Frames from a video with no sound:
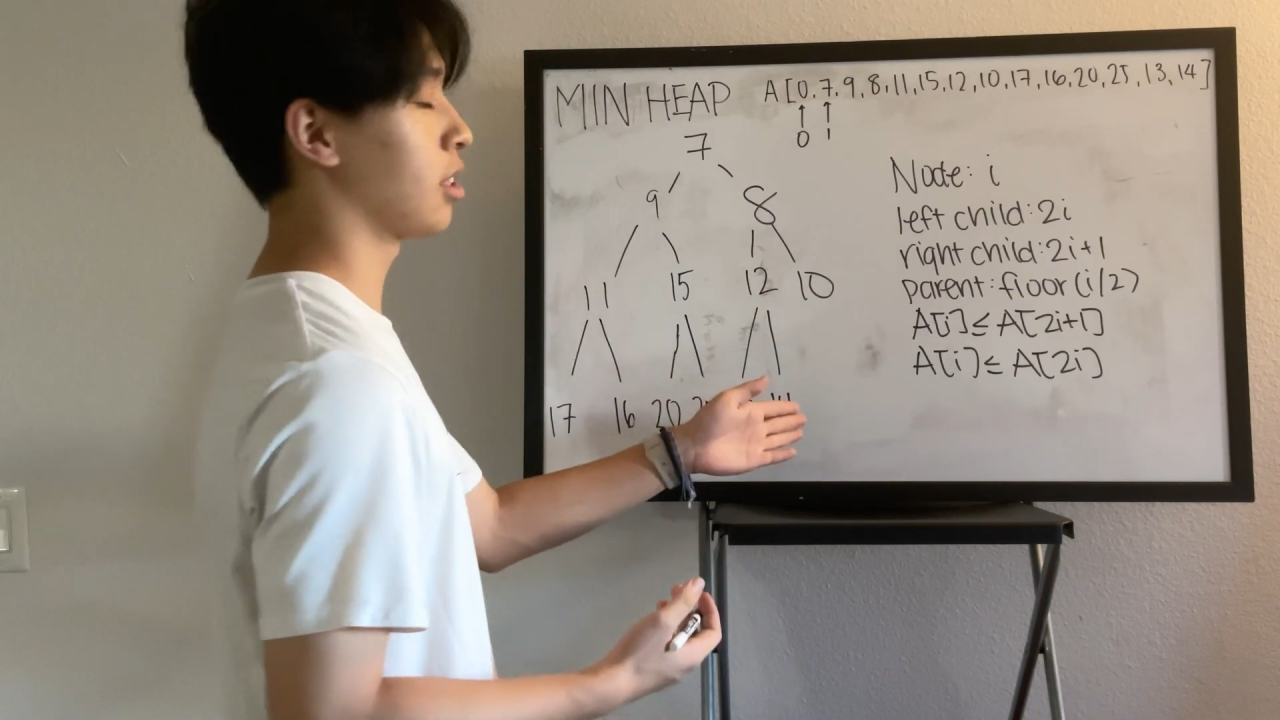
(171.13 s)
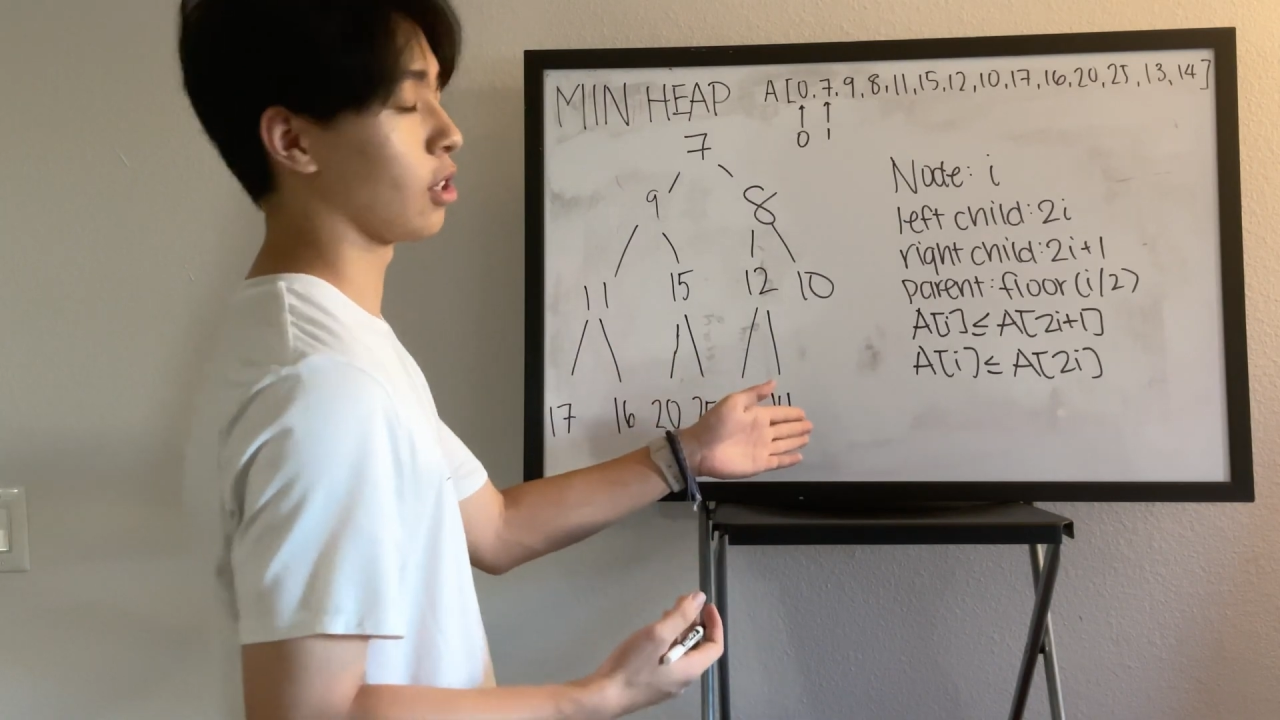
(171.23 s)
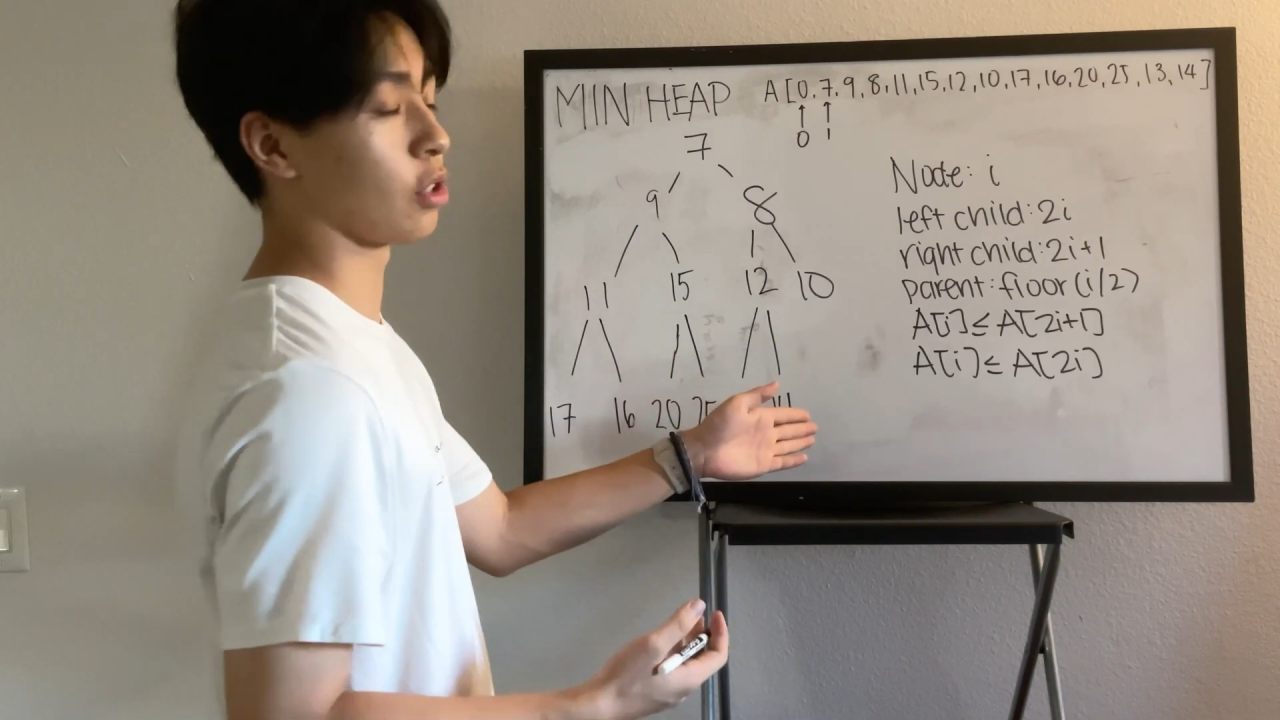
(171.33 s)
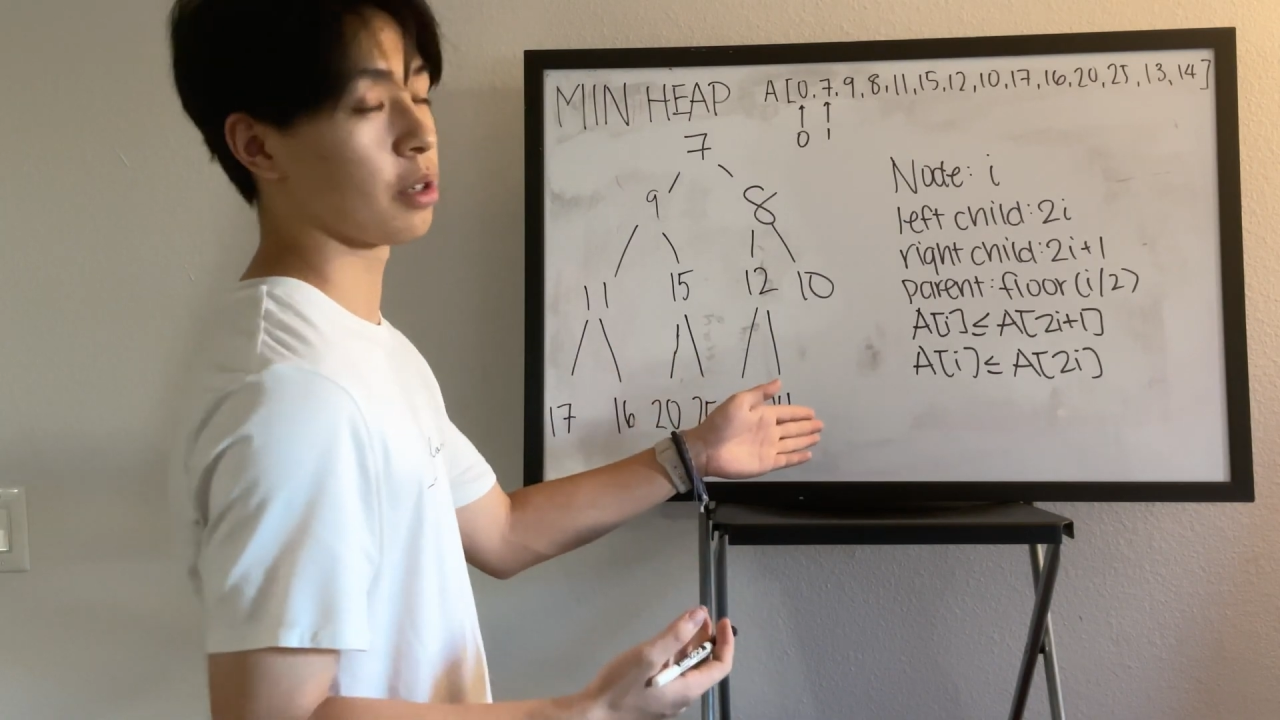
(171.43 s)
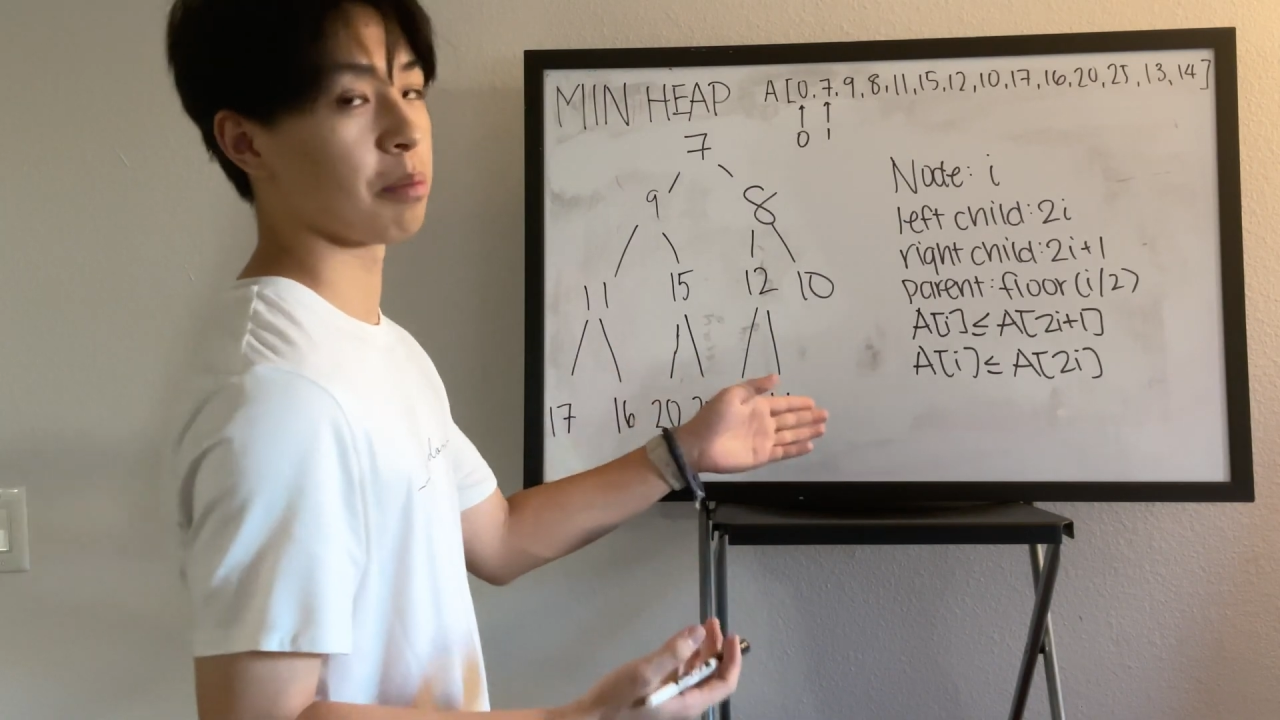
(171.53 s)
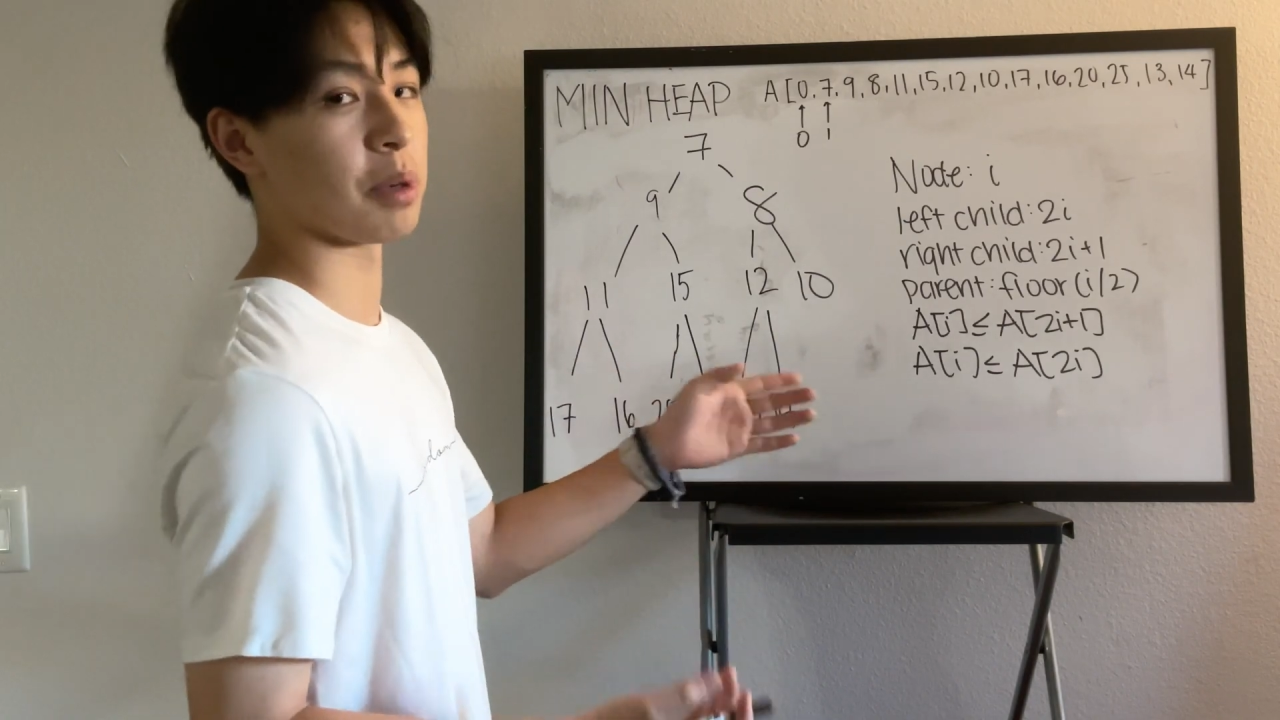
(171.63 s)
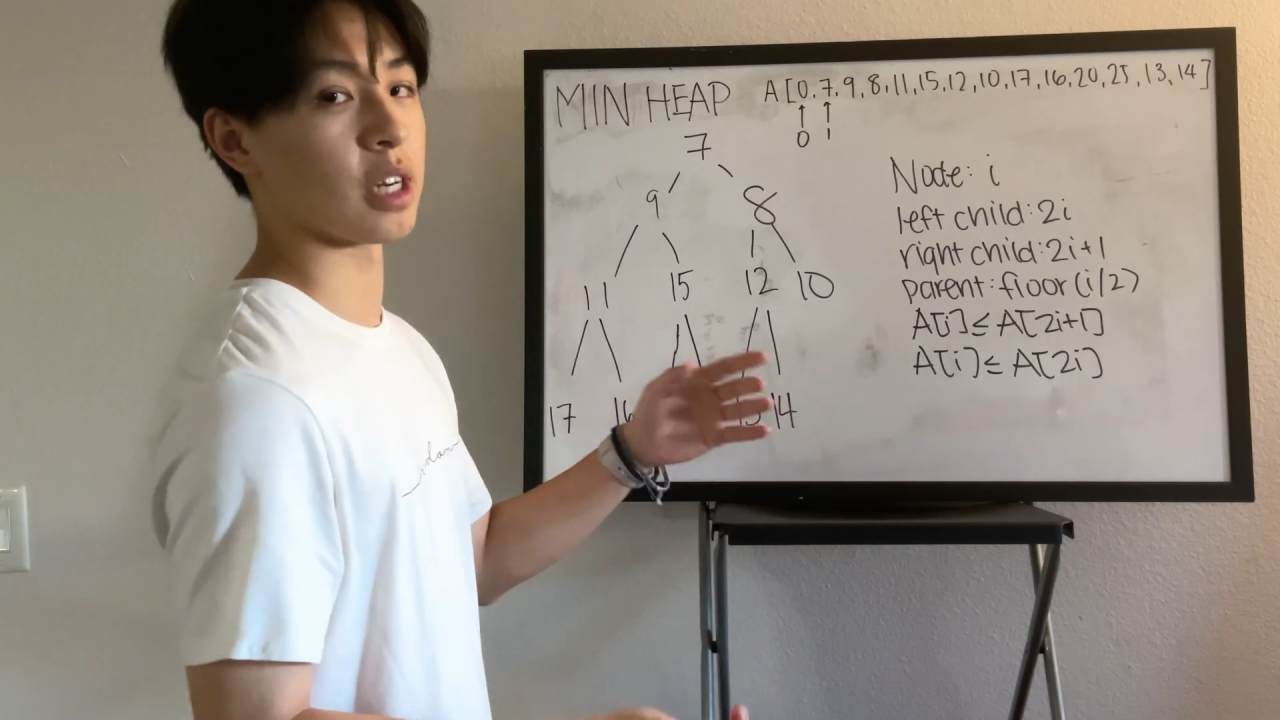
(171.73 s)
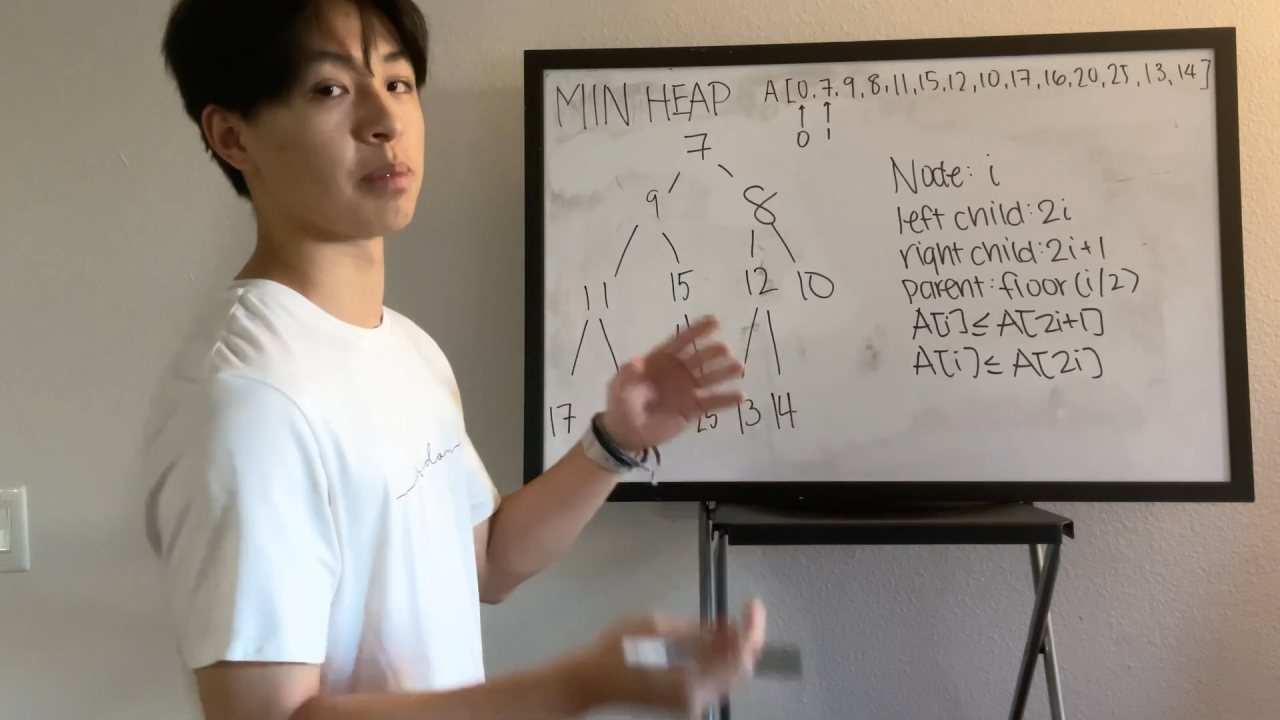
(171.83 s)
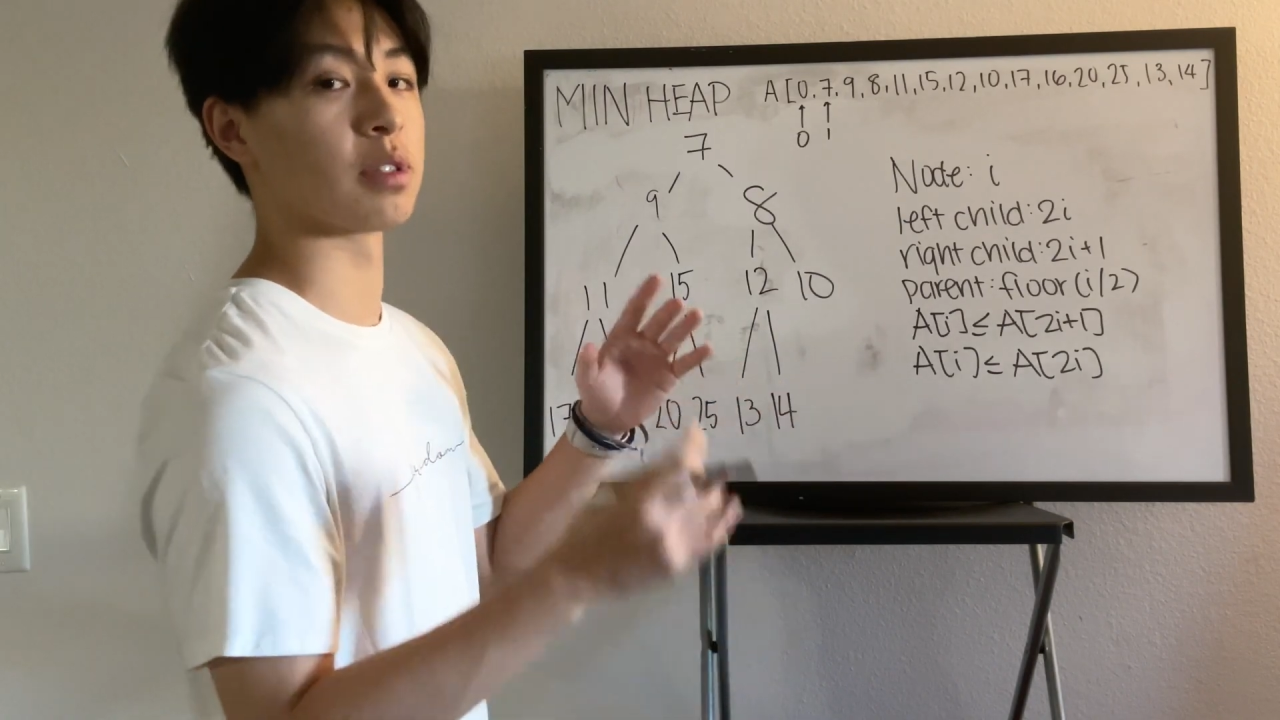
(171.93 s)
node becomes